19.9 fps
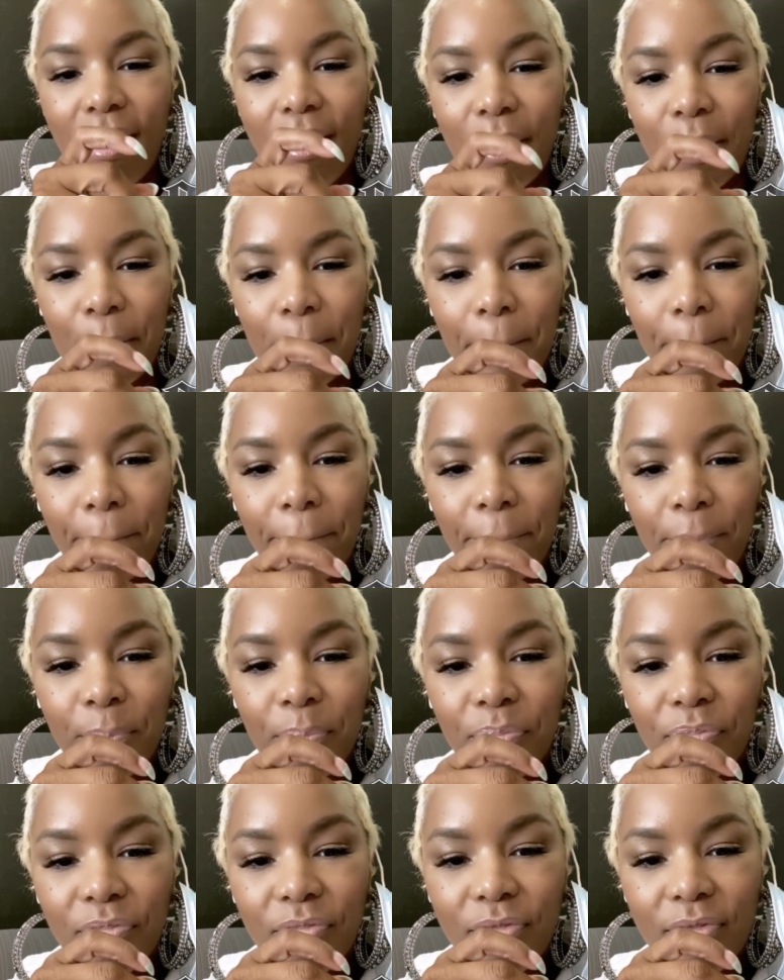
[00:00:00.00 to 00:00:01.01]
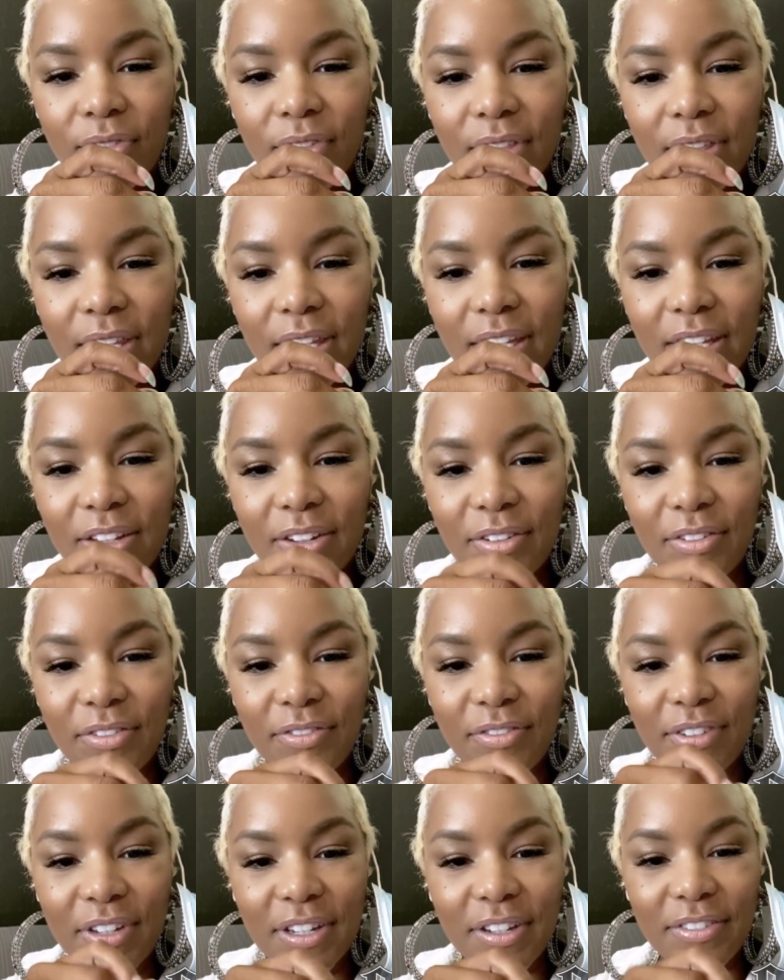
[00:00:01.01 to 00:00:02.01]
Um,
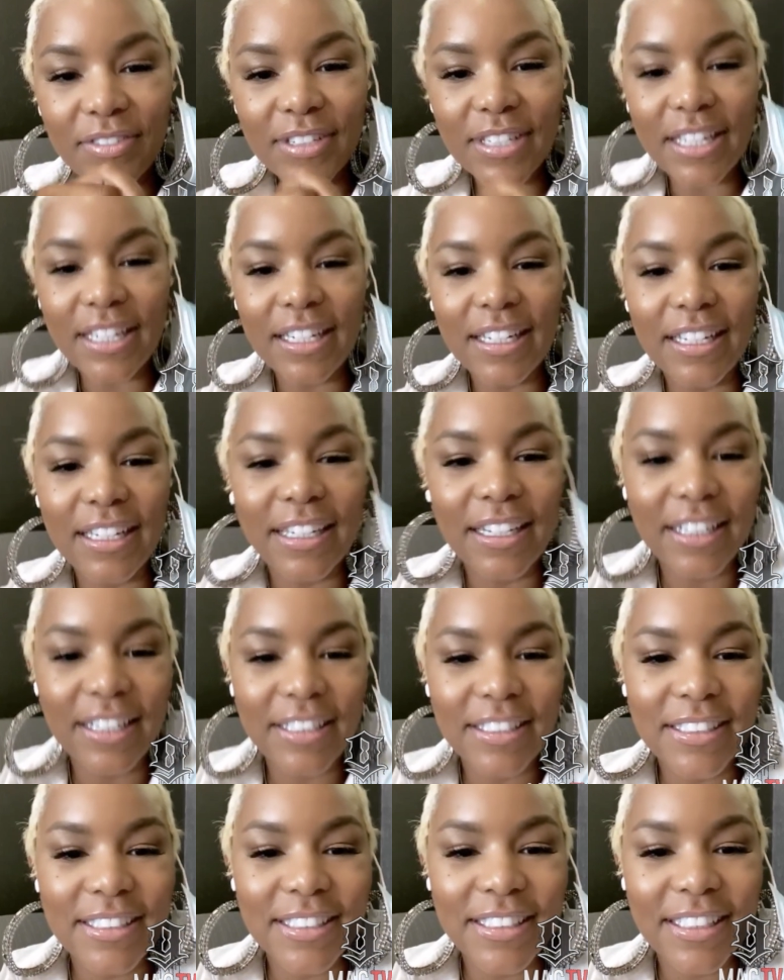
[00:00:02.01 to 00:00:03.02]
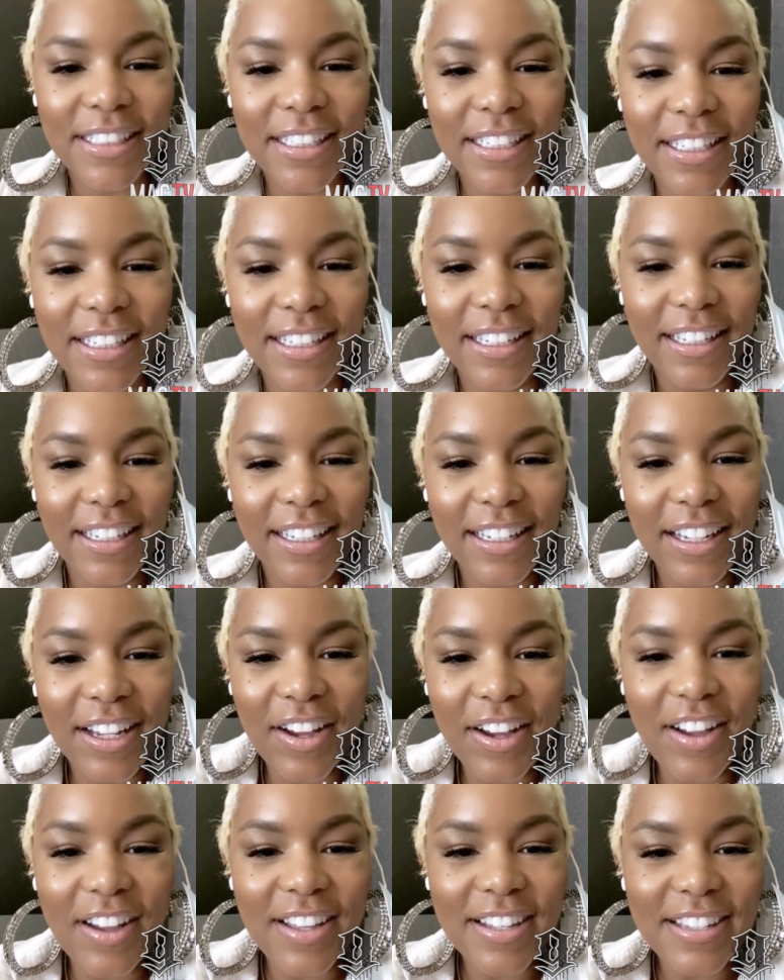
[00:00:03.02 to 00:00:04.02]
15 years.
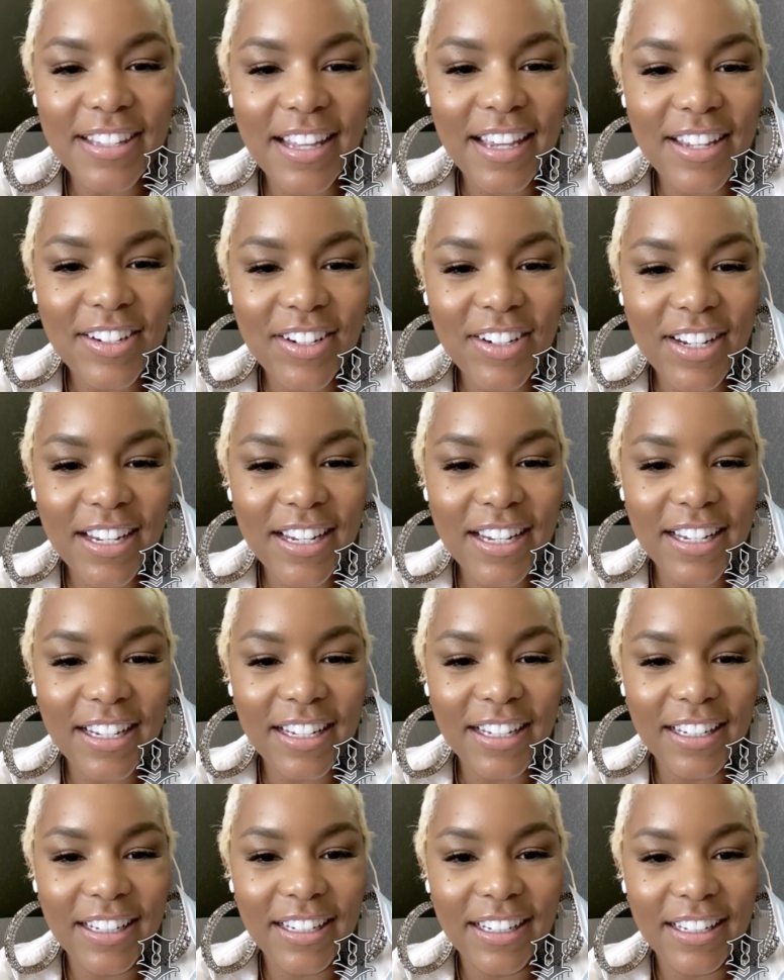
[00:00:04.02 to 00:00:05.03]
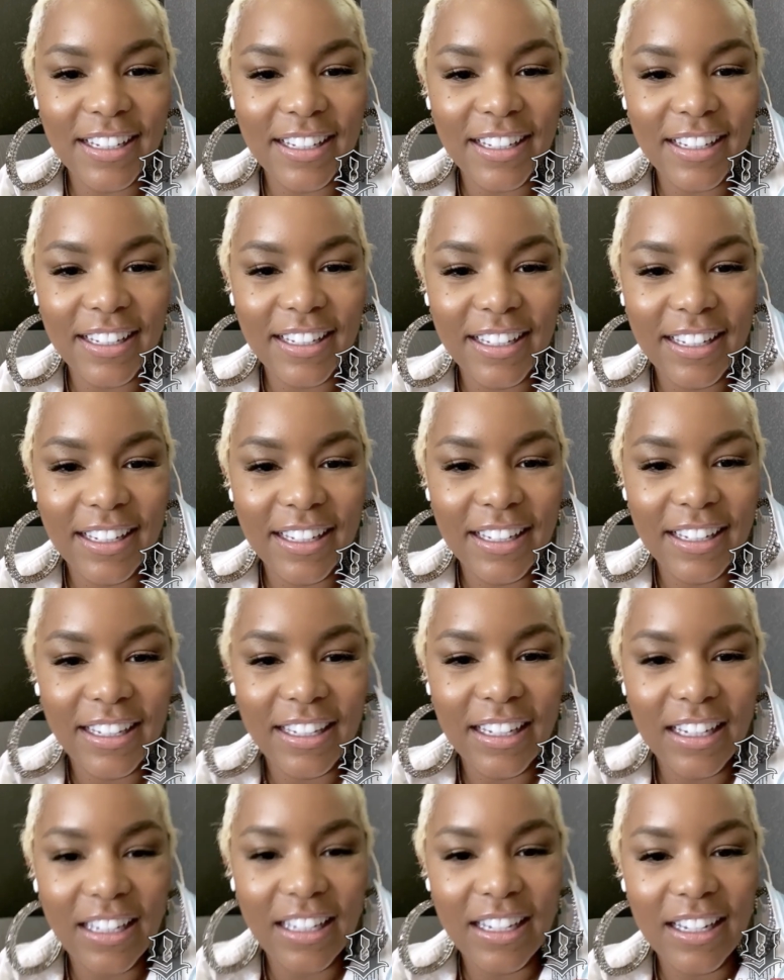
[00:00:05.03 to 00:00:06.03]
Oh, Cedric.
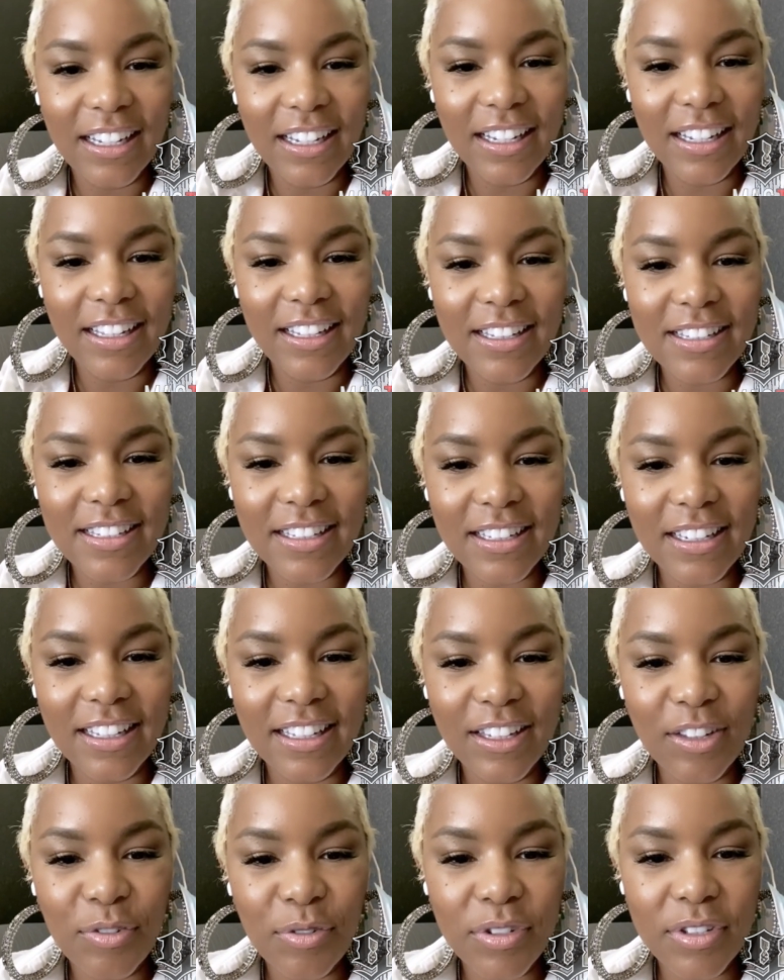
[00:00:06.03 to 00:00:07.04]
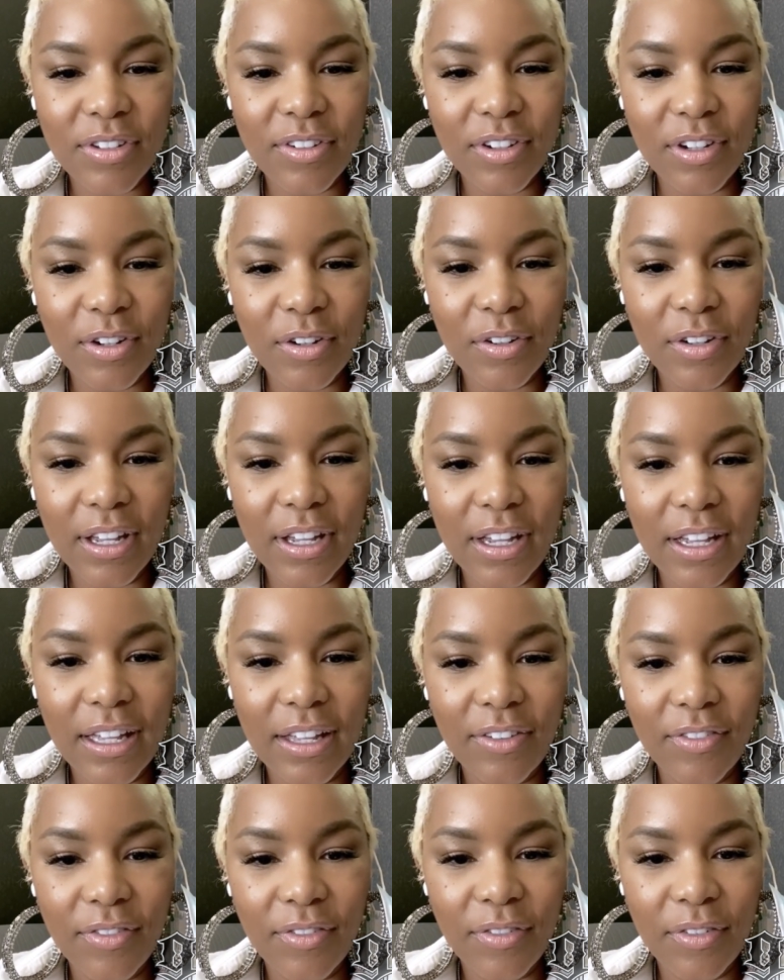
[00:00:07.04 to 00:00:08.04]
Let's see. Let me see. I go by.
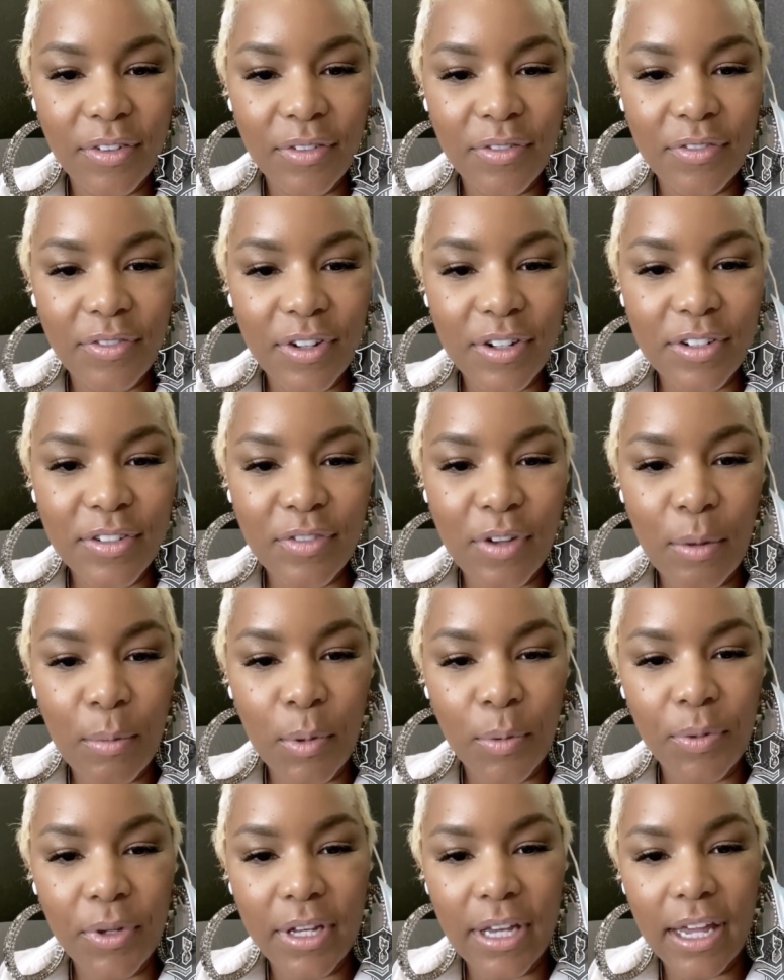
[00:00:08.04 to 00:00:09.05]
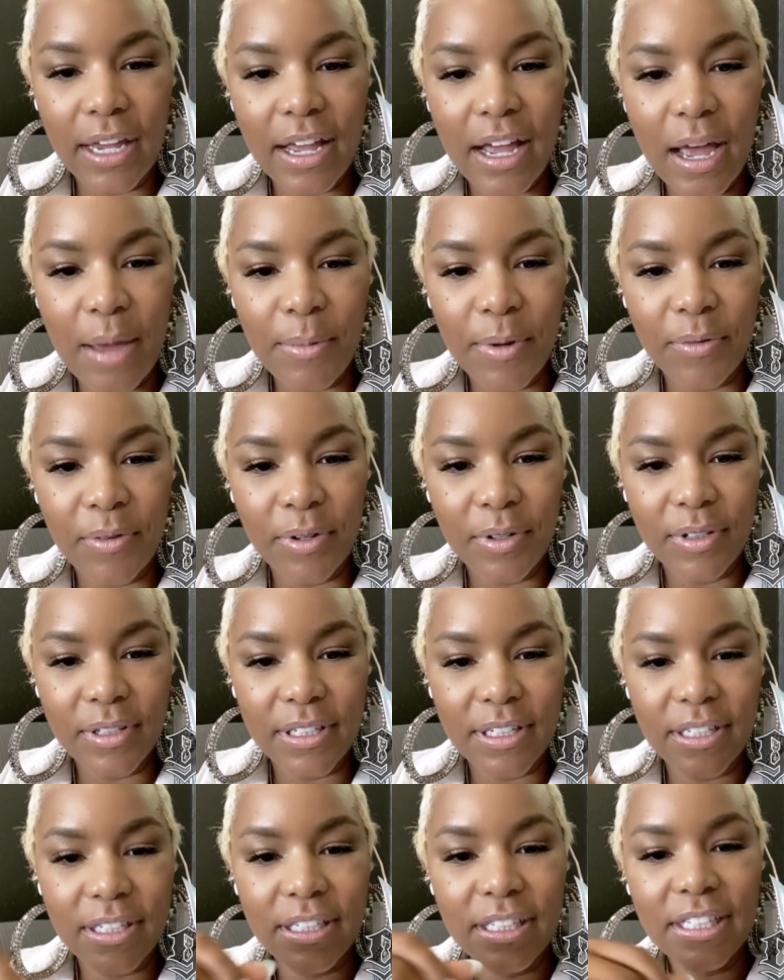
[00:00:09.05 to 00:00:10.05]
First of all, I'm gonna pin that comment
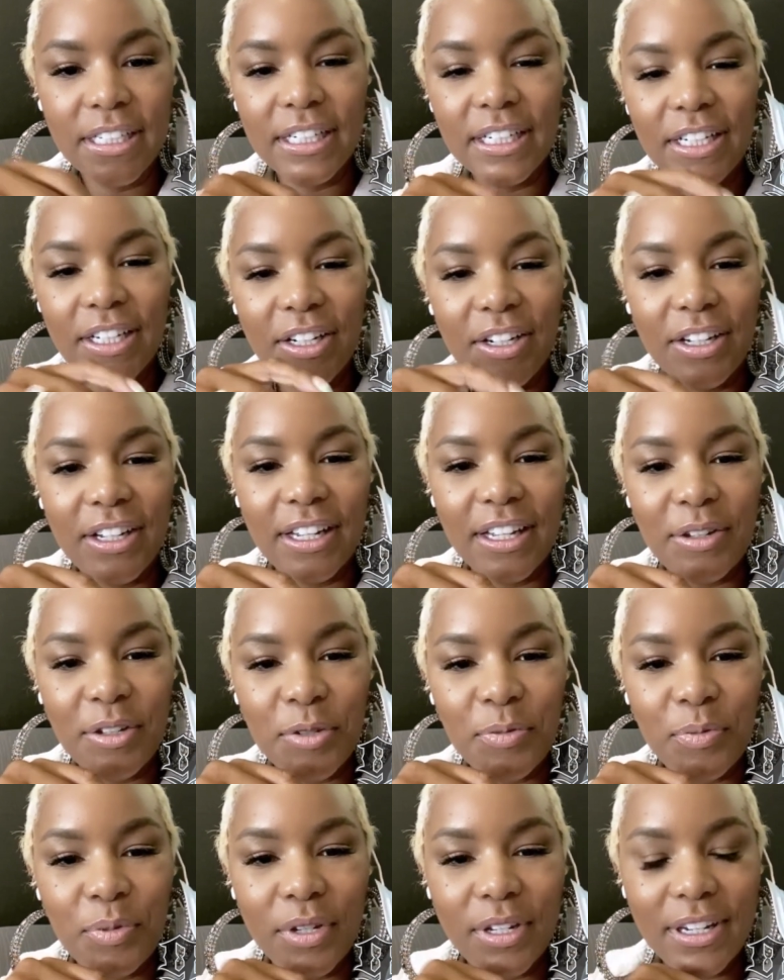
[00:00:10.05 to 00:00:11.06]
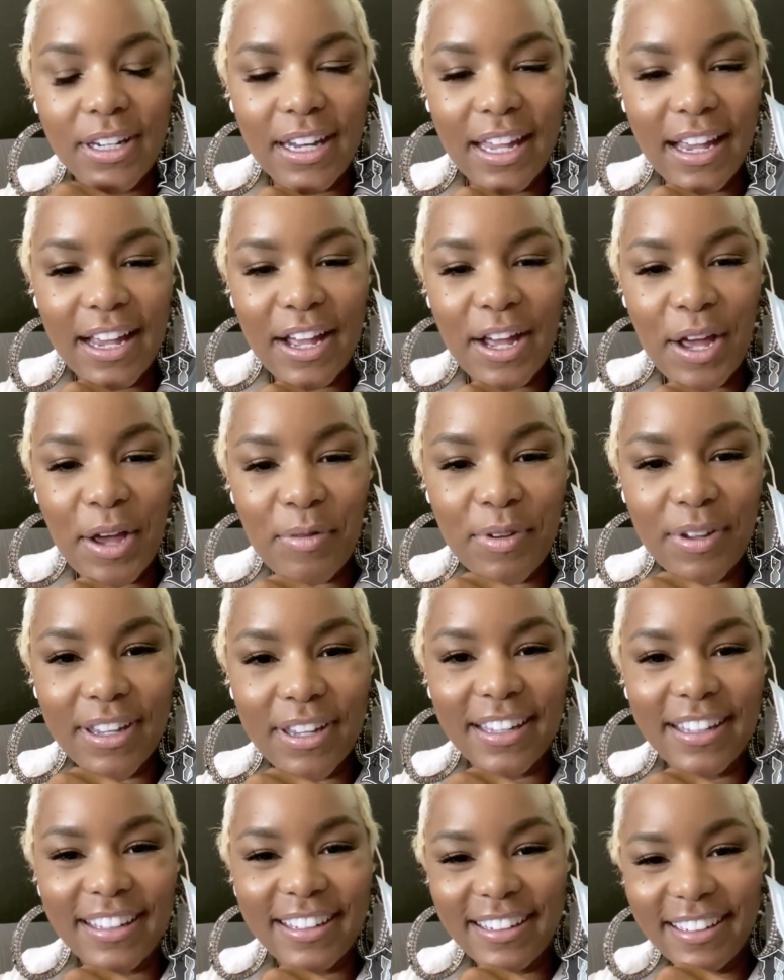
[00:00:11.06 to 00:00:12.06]
right there. Pinning that
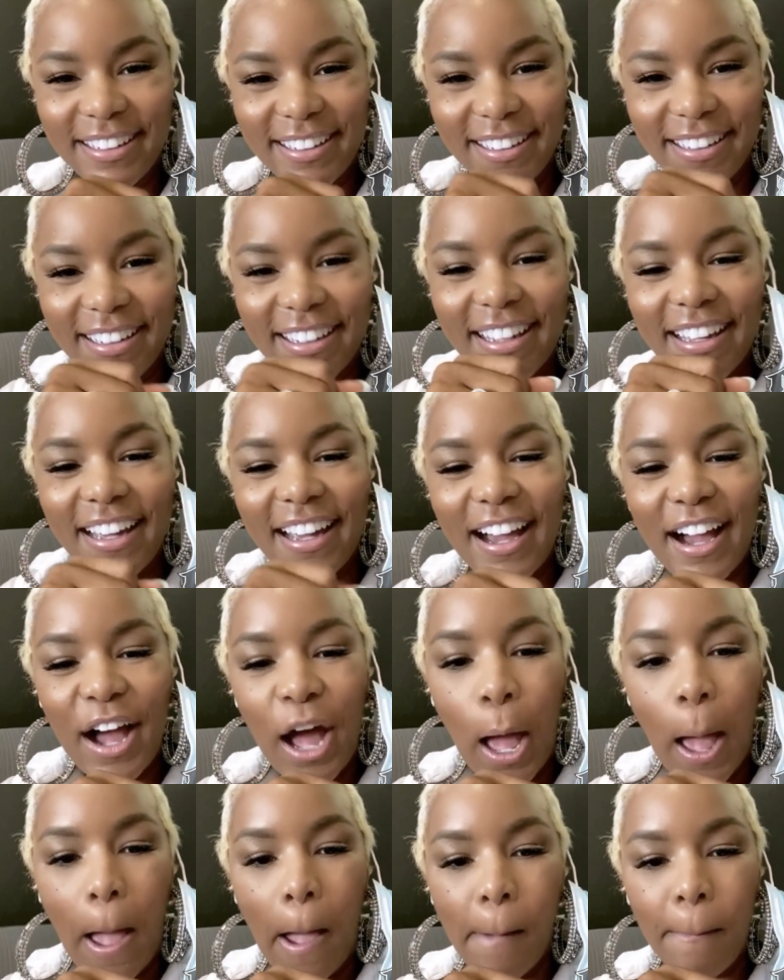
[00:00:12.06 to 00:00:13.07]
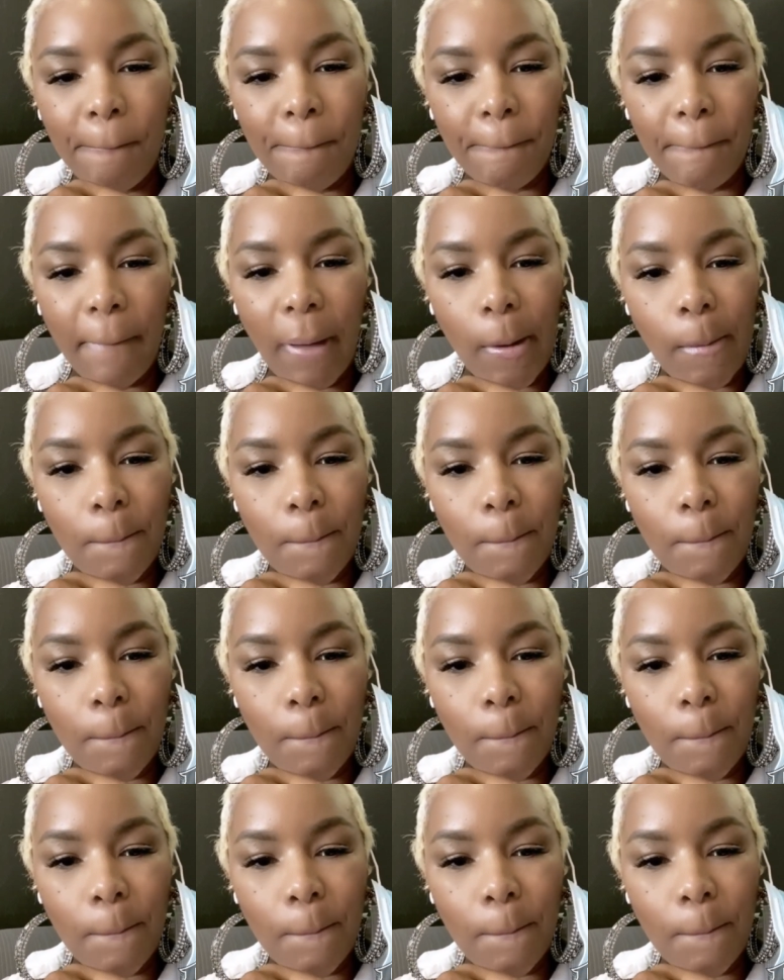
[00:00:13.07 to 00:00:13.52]
comment. Um,